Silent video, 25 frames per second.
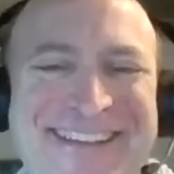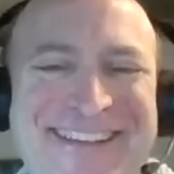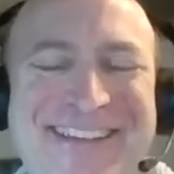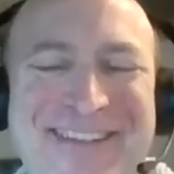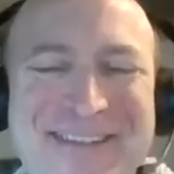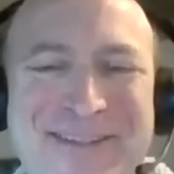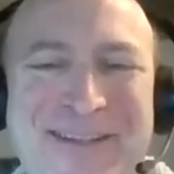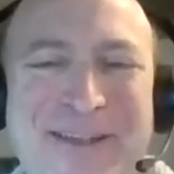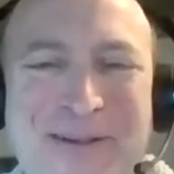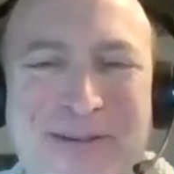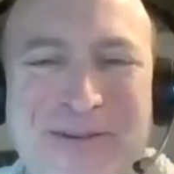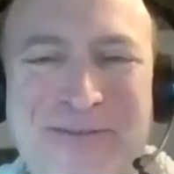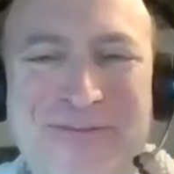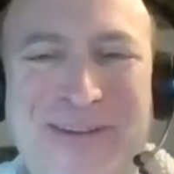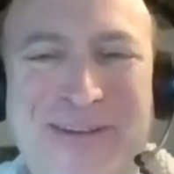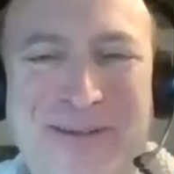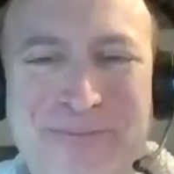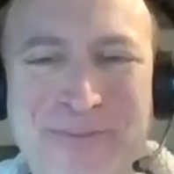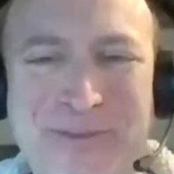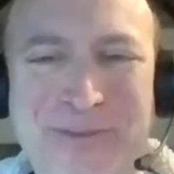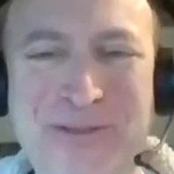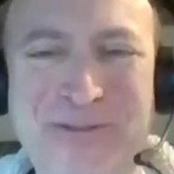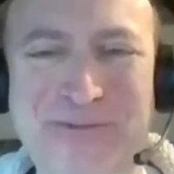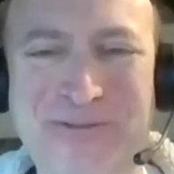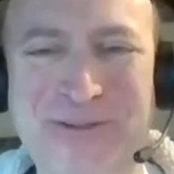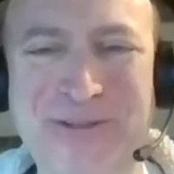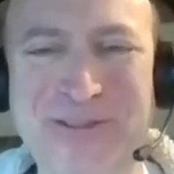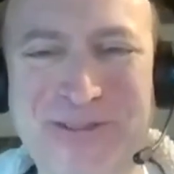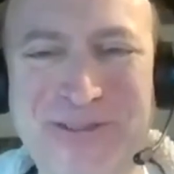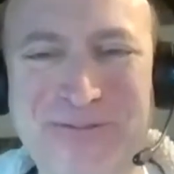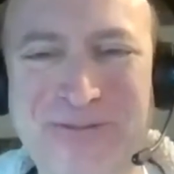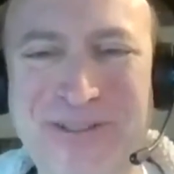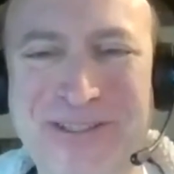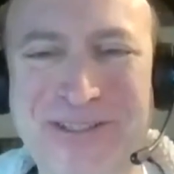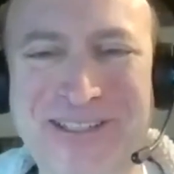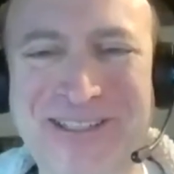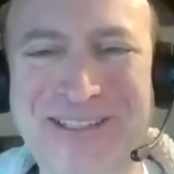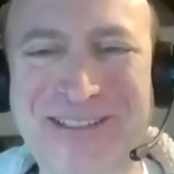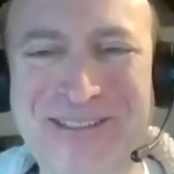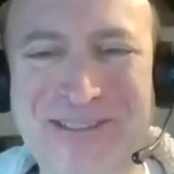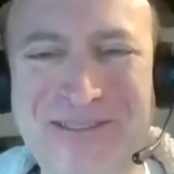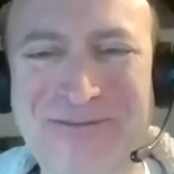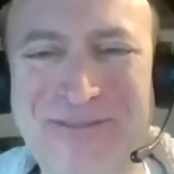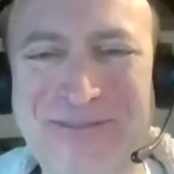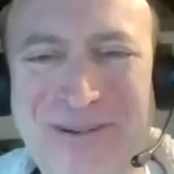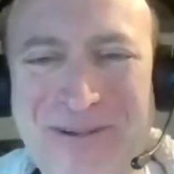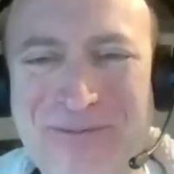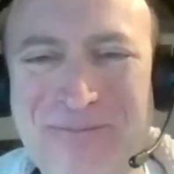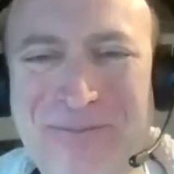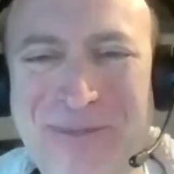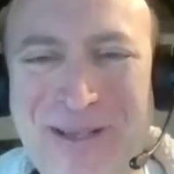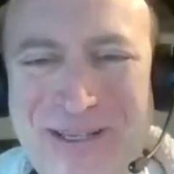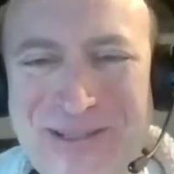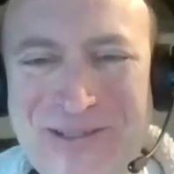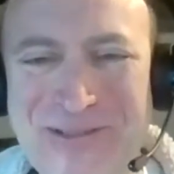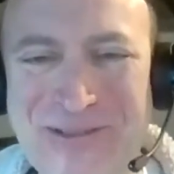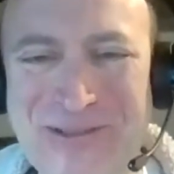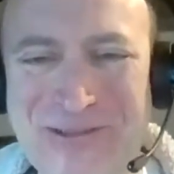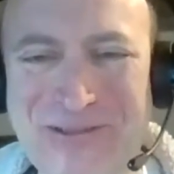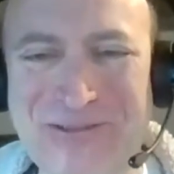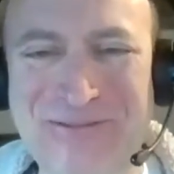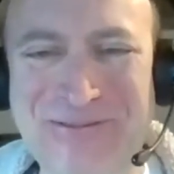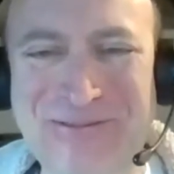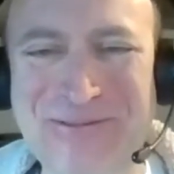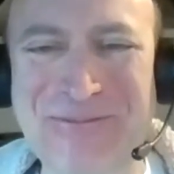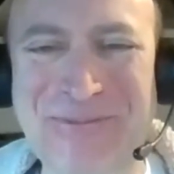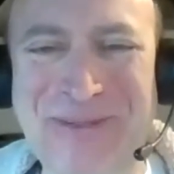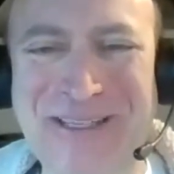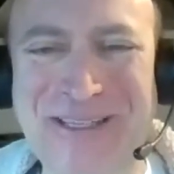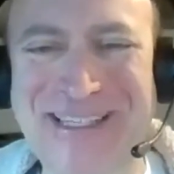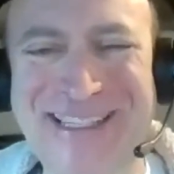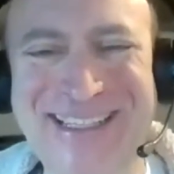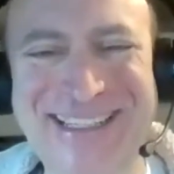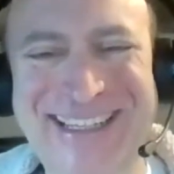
sound of Amba's voice reading is very magical for me.